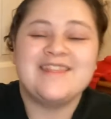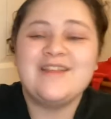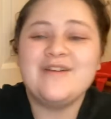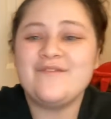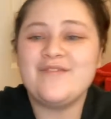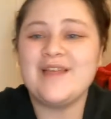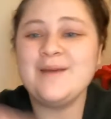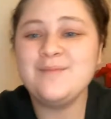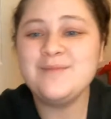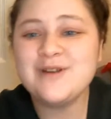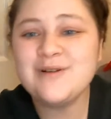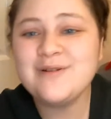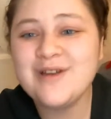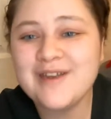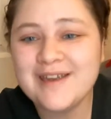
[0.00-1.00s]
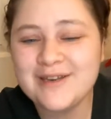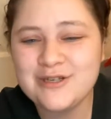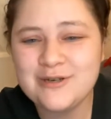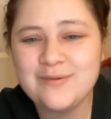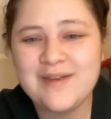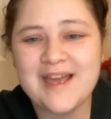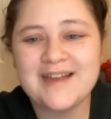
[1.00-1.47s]
The Flames are looking
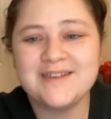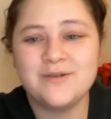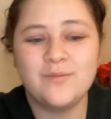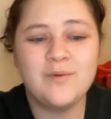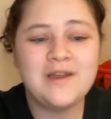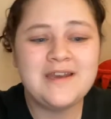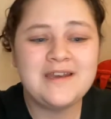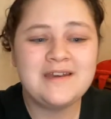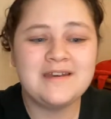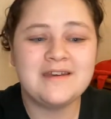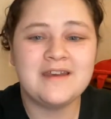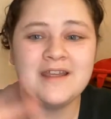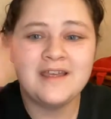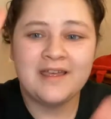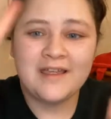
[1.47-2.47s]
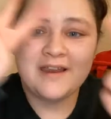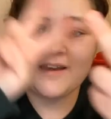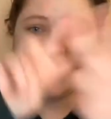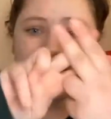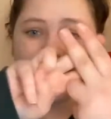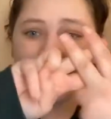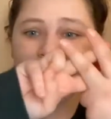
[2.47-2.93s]
to get win
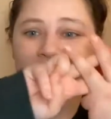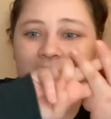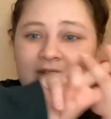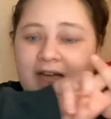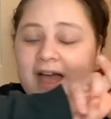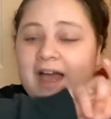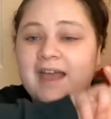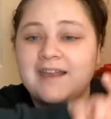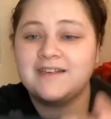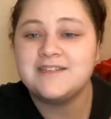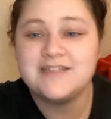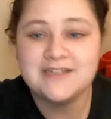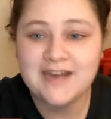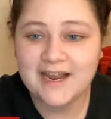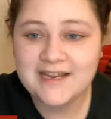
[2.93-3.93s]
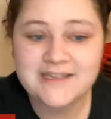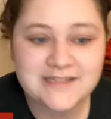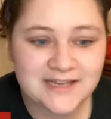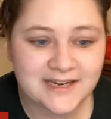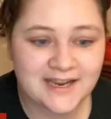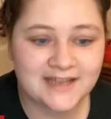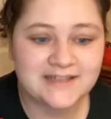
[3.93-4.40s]
number 9
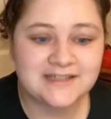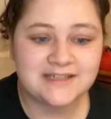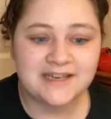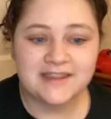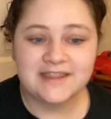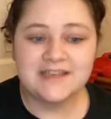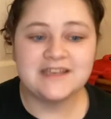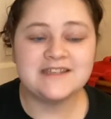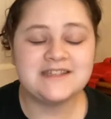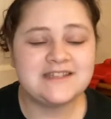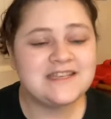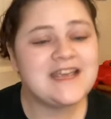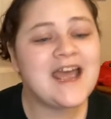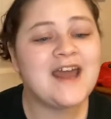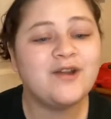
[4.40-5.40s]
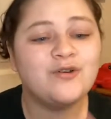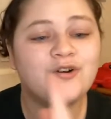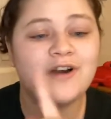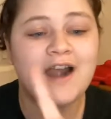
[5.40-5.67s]
tonight against the Seattle